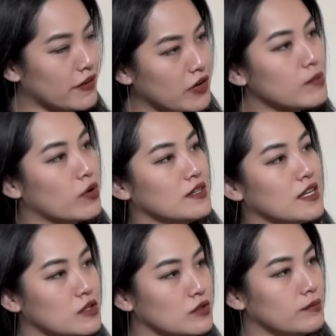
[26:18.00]
very important
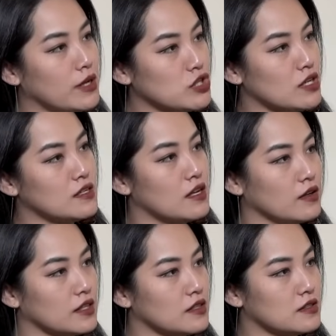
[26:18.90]
that you mentioned
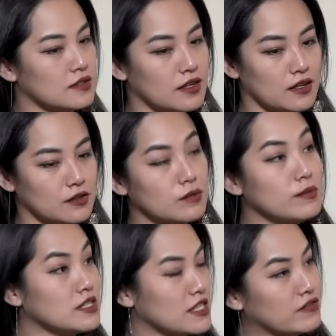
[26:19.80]
all this
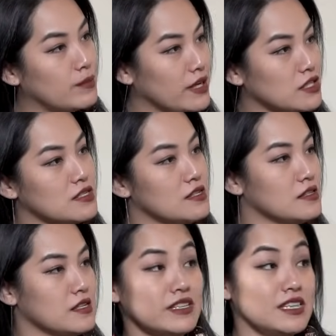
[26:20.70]

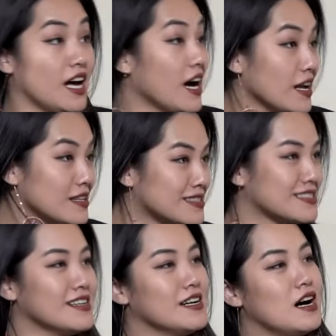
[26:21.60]
misinformation, even
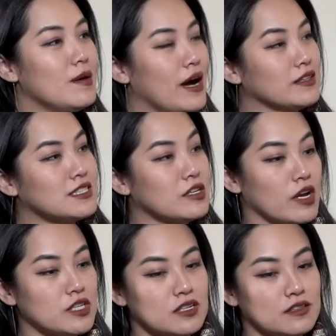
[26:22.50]
lies about the
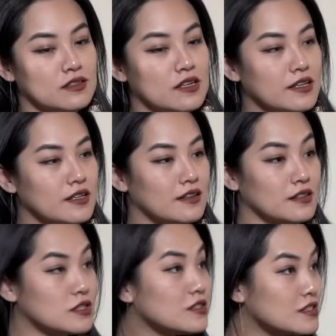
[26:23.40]
situation
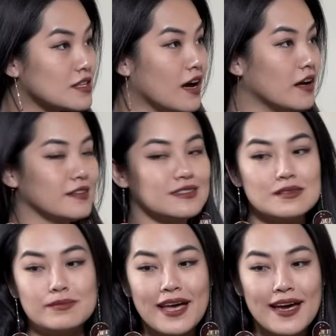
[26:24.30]
in Xinjiang, in
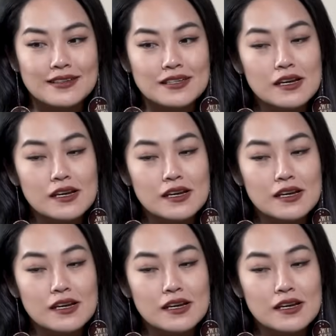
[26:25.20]
Tibet.